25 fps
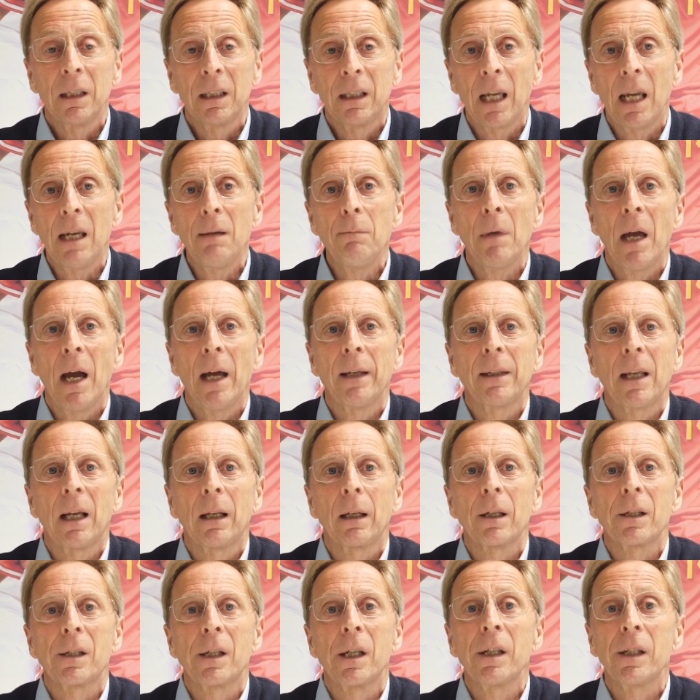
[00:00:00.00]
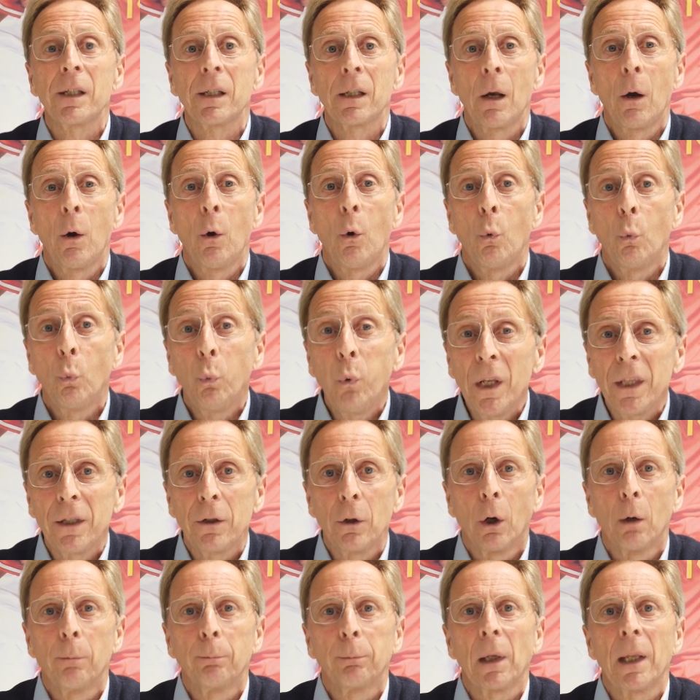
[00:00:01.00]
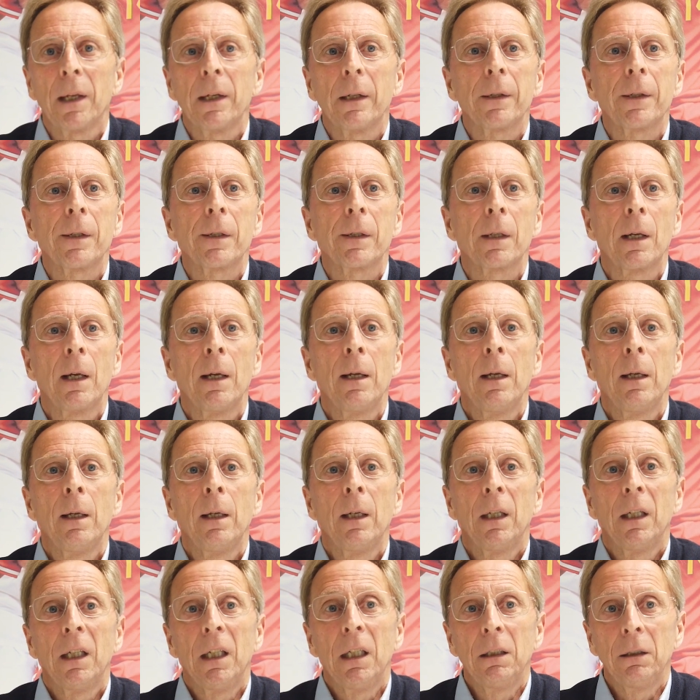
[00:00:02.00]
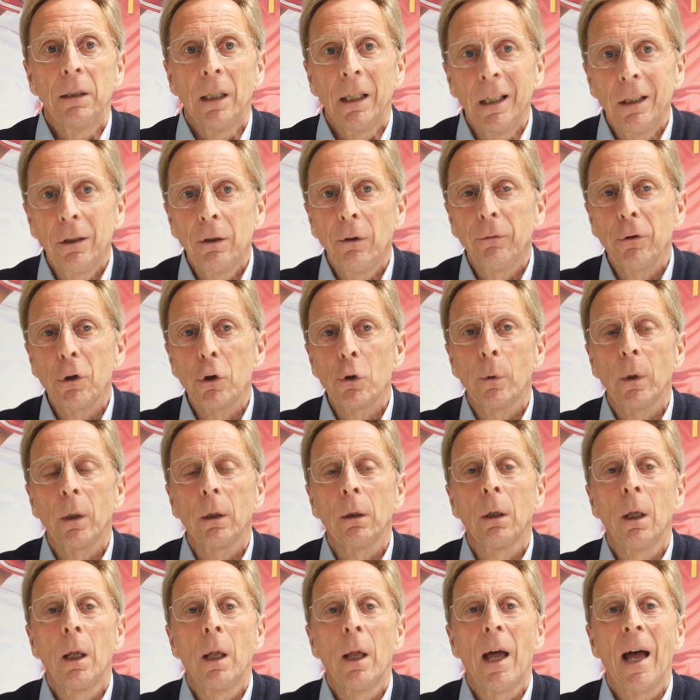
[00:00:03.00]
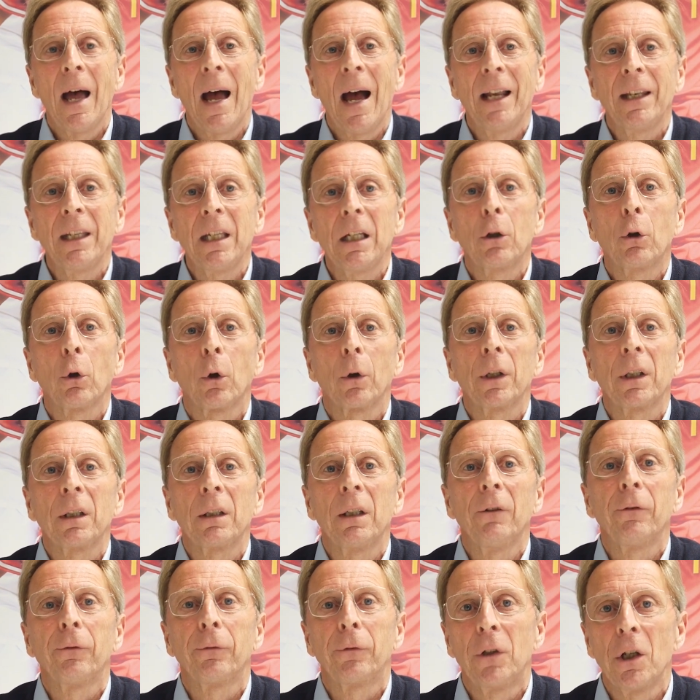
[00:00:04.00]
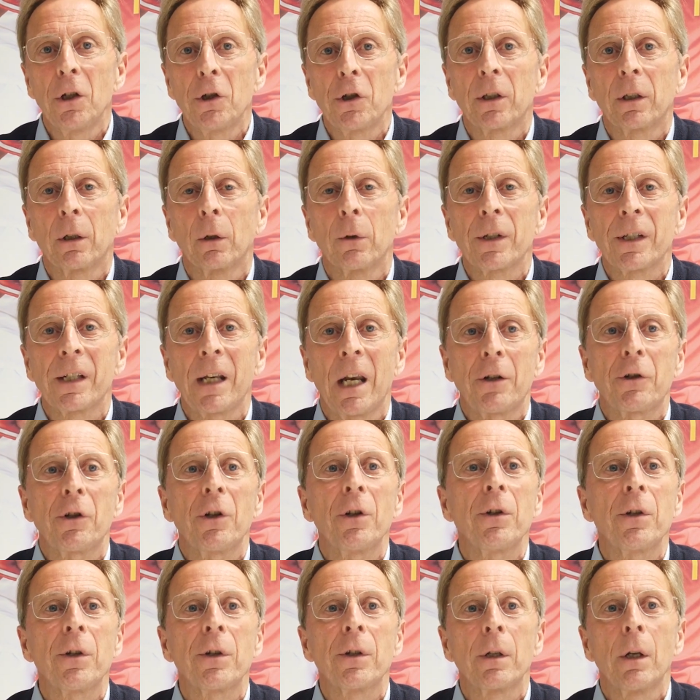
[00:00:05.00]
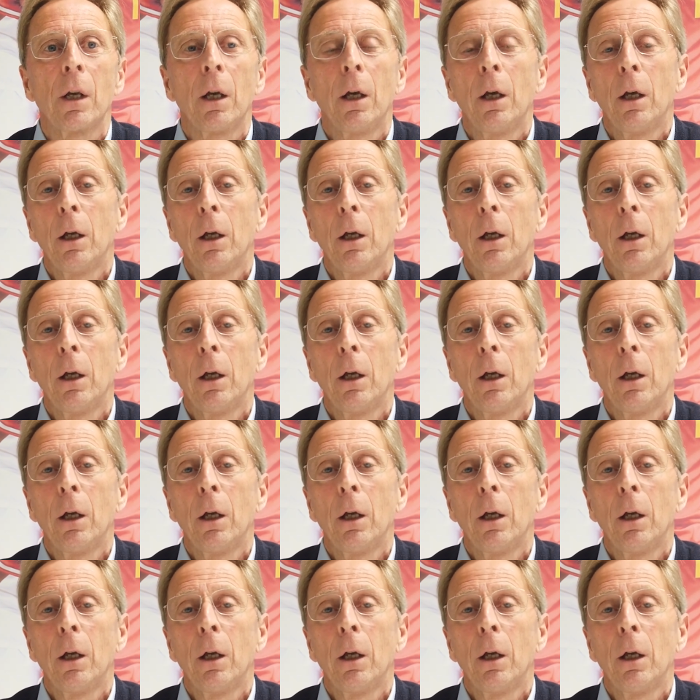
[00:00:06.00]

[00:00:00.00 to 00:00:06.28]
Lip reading: game analysis with your players in individual and in collective digital sessions